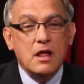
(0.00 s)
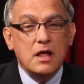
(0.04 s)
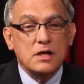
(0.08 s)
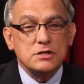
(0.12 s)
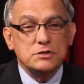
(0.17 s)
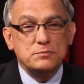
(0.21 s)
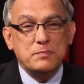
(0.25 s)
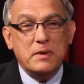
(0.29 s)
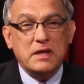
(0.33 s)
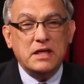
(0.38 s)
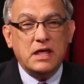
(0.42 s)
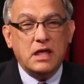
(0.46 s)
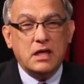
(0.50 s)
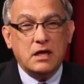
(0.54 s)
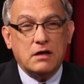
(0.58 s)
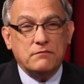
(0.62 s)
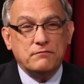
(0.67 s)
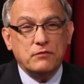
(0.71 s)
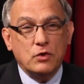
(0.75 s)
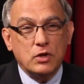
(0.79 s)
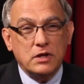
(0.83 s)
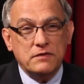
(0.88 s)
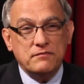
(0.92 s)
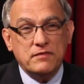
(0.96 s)
Speaking of
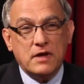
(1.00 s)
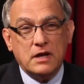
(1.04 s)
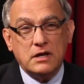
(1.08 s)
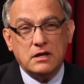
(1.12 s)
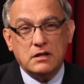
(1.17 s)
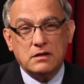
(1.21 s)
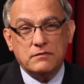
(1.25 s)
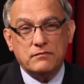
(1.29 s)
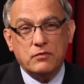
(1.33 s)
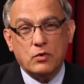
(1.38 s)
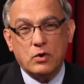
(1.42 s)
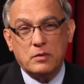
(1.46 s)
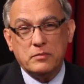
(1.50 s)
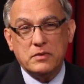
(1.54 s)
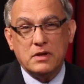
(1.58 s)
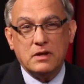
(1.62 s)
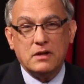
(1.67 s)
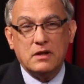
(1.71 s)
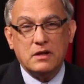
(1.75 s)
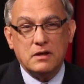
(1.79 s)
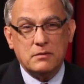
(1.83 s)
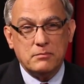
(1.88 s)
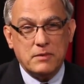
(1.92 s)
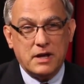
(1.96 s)
fully funding the
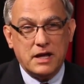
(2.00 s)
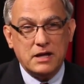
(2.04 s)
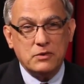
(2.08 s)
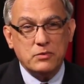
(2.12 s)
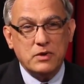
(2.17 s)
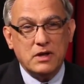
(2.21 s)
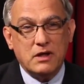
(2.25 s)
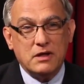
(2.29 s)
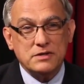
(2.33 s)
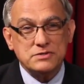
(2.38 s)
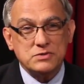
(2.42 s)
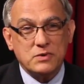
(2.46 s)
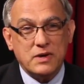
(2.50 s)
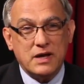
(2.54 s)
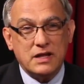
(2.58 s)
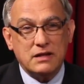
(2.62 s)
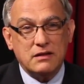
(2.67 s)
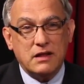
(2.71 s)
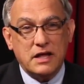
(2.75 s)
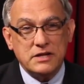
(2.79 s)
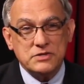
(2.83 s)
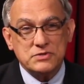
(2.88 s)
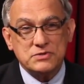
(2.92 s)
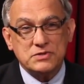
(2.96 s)
formula, Mike, we also had
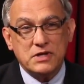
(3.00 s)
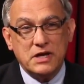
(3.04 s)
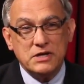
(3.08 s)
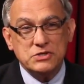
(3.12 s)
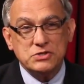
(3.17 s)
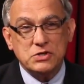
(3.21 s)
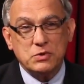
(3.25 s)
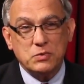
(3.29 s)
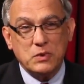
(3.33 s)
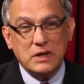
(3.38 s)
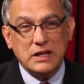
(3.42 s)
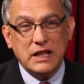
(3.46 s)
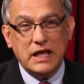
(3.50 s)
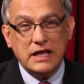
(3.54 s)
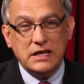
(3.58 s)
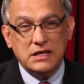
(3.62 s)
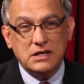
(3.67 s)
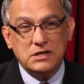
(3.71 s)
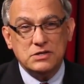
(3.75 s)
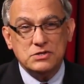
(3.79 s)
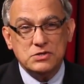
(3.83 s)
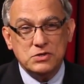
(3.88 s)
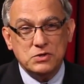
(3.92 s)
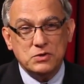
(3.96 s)
legislation
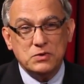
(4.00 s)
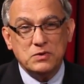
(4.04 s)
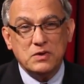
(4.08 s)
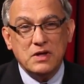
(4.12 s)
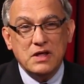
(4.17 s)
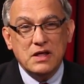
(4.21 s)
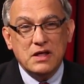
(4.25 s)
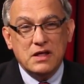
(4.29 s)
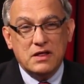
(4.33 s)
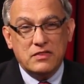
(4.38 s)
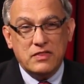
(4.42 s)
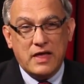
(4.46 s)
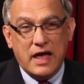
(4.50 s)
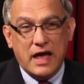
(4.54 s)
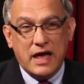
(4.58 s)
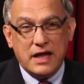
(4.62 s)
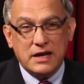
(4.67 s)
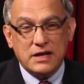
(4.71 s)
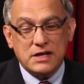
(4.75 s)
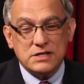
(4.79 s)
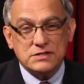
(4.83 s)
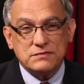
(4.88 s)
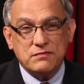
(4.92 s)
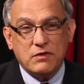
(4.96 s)
related to that
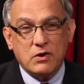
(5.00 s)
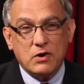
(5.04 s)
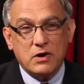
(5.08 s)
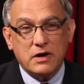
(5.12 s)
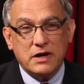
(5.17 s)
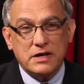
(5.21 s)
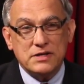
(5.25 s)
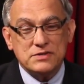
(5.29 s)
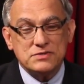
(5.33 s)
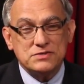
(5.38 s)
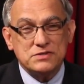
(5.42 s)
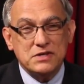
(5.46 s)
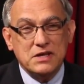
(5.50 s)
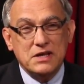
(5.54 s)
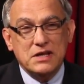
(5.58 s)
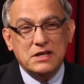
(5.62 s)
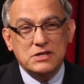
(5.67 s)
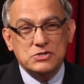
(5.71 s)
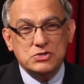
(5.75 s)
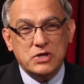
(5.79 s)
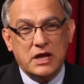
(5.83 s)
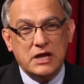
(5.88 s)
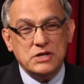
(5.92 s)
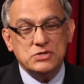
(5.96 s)
as far as
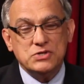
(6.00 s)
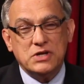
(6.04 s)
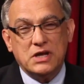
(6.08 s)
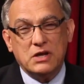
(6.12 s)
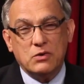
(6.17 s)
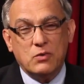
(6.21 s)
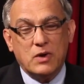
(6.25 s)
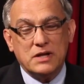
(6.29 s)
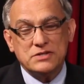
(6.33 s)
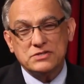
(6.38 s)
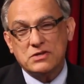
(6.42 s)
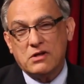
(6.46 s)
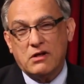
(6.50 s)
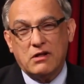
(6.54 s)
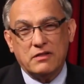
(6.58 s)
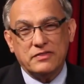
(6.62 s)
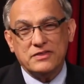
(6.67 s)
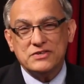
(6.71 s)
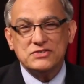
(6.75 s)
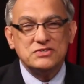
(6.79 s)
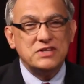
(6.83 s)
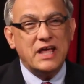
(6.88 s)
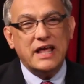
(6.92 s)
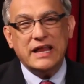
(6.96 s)
changing what's called
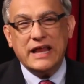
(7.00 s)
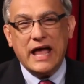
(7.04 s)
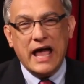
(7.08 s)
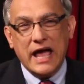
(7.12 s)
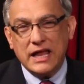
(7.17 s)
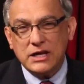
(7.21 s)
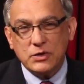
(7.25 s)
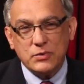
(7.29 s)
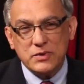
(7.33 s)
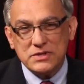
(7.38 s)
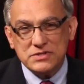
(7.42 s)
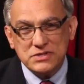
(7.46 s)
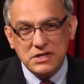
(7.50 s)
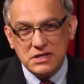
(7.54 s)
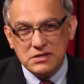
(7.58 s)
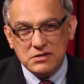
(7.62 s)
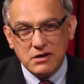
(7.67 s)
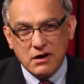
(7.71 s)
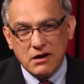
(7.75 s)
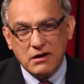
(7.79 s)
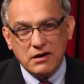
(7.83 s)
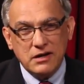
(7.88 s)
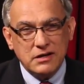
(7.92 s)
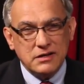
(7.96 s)
the state adequacy
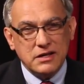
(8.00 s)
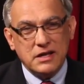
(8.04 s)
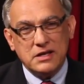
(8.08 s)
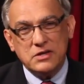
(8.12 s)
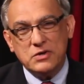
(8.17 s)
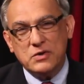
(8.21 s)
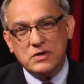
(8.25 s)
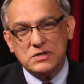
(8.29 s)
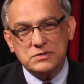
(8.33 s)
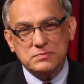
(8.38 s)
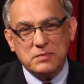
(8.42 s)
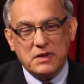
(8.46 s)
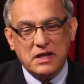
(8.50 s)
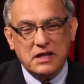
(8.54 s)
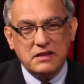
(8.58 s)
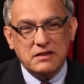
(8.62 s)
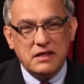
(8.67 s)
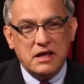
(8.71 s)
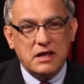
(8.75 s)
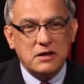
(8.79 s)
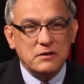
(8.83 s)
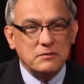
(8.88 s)
target. Can you explain that?